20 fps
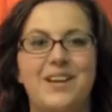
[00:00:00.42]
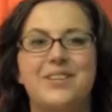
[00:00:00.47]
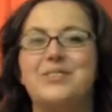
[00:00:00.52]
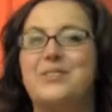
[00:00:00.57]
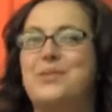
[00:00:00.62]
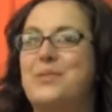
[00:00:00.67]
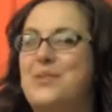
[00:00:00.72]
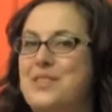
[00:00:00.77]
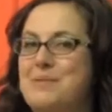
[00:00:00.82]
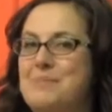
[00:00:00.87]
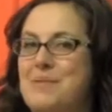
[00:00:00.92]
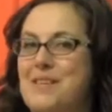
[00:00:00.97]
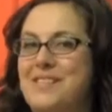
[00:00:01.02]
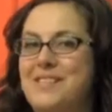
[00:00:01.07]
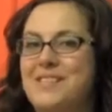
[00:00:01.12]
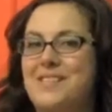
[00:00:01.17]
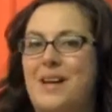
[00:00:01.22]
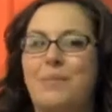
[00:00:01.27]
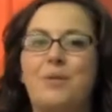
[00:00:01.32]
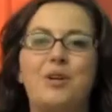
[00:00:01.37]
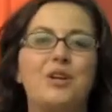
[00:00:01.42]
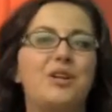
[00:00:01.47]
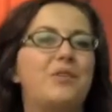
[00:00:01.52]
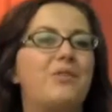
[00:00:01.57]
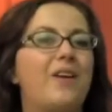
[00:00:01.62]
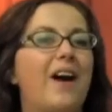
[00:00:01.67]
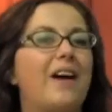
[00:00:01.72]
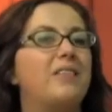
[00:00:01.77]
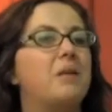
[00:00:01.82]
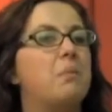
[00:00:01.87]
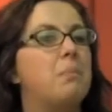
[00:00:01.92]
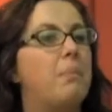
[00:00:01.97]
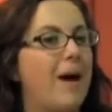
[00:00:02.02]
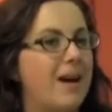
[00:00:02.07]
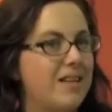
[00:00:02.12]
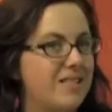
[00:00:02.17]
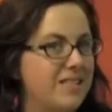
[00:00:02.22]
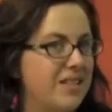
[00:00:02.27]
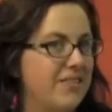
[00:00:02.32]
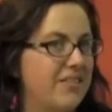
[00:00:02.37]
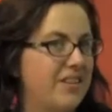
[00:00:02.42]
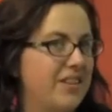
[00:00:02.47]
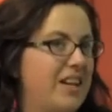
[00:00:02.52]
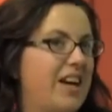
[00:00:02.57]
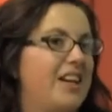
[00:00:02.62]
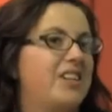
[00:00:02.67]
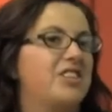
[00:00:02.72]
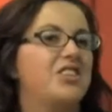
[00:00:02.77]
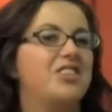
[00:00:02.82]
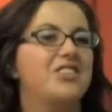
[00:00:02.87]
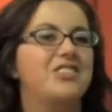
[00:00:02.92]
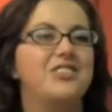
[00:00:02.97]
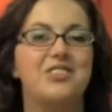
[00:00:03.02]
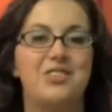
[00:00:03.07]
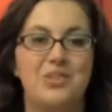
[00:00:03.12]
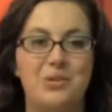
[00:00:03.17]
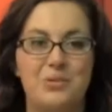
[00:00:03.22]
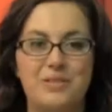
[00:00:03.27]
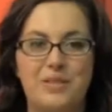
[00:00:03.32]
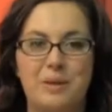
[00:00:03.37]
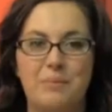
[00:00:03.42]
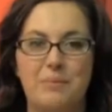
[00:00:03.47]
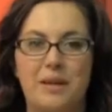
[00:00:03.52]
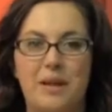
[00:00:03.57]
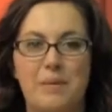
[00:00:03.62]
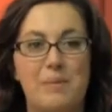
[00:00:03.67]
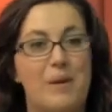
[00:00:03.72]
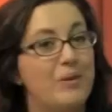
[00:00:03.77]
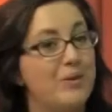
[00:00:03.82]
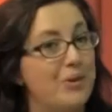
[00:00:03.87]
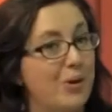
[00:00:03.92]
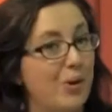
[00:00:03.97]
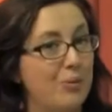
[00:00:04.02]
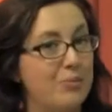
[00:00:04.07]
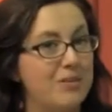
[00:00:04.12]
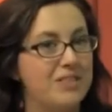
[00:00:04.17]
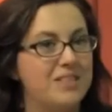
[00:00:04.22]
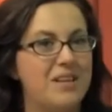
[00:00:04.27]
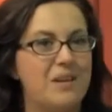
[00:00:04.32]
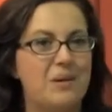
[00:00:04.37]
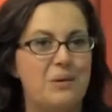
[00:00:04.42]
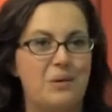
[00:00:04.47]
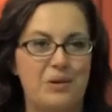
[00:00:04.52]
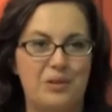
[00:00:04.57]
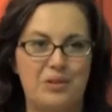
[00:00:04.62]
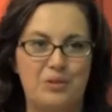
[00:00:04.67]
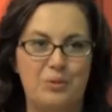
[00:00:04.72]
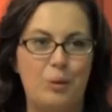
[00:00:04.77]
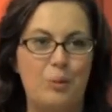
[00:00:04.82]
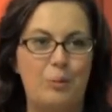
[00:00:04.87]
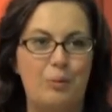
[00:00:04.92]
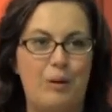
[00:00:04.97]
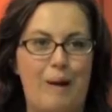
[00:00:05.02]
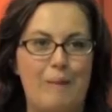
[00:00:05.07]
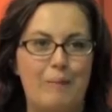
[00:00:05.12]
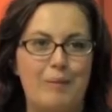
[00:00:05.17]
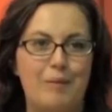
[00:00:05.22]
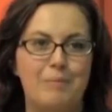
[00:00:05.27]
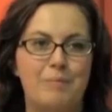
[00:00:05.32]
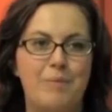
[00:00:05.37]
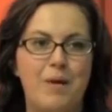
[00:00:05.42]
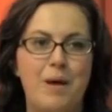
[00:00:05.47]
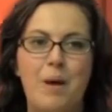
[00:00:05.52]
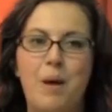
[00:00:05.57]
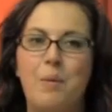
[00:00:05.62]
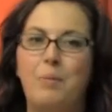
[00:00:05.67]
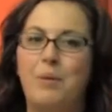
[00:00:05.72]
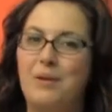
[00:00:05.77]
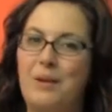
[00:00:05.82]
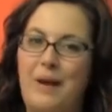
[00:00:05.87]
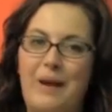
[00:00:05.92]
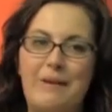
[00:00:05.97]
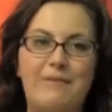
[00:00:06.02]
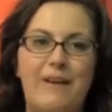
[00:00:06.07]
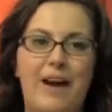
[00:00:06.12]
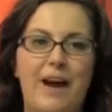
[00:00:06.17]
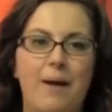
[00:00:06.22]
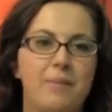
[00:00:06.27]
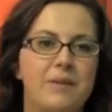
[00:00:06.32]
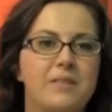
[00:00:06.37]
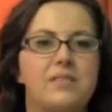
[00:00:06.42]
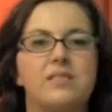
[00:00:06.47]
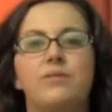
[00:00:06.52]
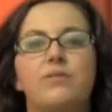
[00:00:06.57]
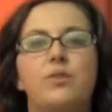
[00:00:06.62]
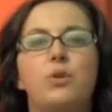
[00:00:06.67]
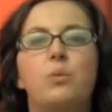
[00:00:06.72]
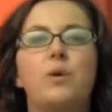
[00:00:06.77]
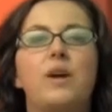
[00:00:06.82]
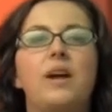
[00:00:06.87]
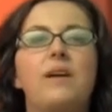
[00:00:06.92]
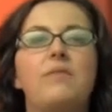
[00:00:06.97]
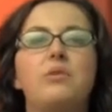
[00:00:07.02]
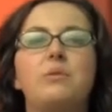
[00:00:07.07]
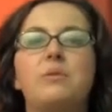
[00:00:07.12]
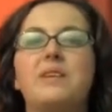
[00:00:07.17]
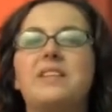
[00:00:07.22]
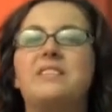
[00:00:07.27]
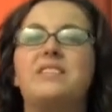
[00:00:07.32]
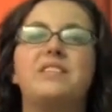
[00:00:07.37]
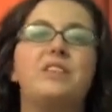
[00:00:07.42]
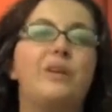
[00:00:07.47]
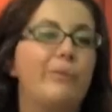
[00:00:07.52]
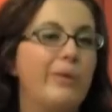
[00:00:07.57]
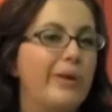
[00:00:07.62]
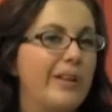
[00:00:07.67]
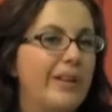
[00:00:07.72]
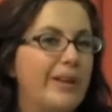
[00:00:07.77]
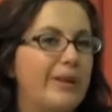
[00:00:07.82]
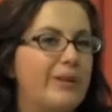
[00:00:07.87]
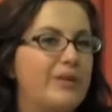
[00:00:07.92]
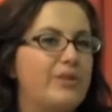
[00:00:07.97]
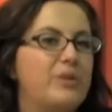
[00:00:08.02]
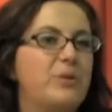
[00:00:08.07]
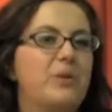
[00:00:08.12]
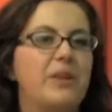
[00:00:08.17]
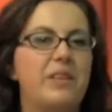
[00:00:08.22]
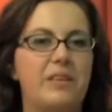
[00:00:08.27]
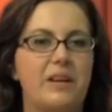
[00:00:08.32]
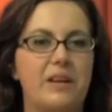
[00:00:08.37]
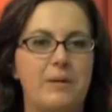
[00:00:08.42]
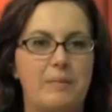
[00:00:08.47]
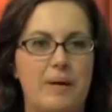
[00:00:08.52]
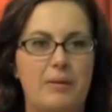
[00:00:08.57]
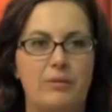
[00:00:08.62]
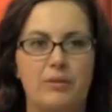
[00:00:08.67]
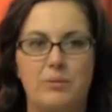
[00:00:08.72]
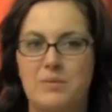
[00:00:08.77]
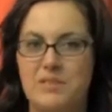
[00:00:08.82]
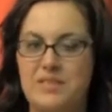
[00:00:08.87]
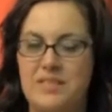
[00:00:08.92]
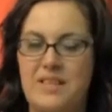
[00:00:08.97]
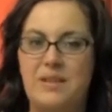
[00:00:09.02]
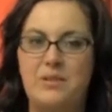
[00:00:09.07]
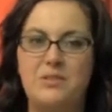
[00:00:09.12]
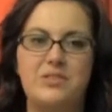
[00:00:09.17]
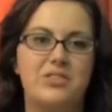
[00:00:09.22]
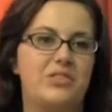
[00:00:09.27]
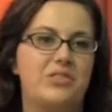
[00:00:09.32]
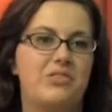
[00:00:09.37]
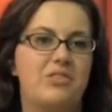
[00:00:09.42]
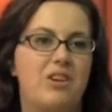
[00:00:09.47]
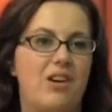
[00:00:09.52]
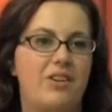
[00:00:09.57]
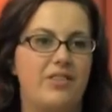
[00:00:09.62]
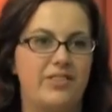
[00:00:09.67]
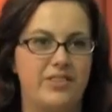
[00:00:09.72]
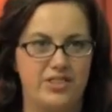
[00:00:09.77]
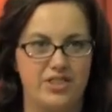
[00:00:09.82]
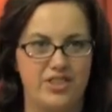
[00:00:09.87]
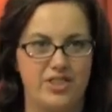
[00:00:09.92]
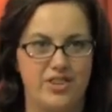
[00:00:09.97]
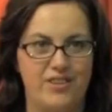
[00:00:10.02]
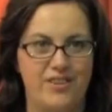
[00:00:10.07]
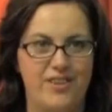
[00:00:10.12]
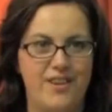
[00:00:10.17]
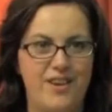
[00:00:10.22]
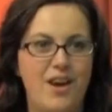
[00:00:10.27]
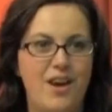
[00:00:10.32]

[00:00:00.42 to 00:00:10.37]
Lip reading: So it's midsummer and you've had the best of intentions to do something about your mosquito control problem, but life happens and for whatever reason you really didn't do anything about the mosquitoes in your yard this year.